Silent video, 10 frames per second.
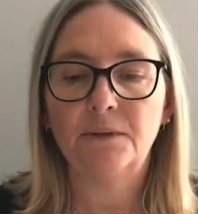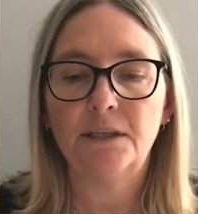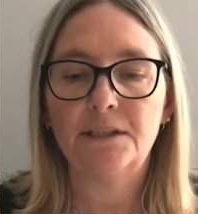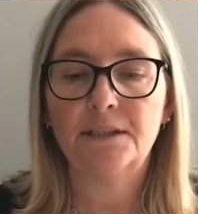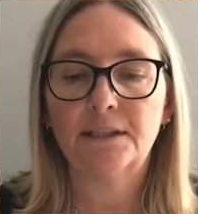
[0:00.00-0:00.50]

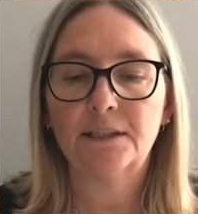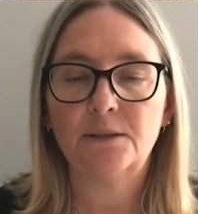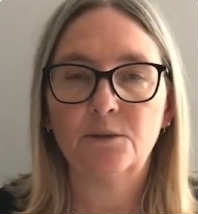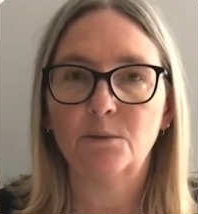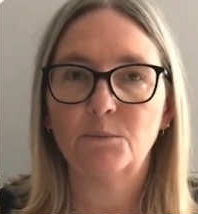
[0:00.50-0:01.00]
and discuss
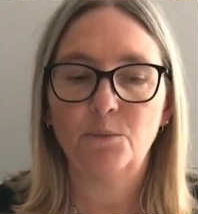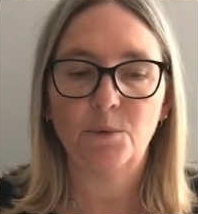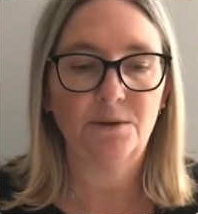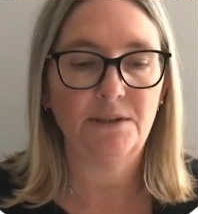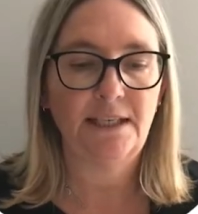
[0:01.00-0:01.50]
normal
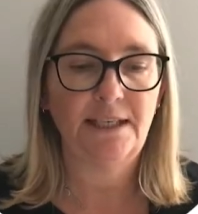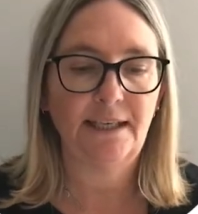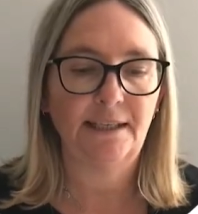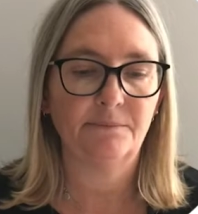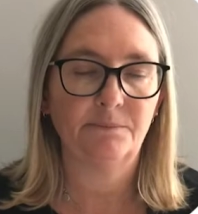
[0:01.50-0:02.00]
wound
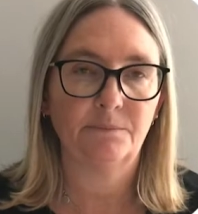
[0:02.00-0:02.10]
healing.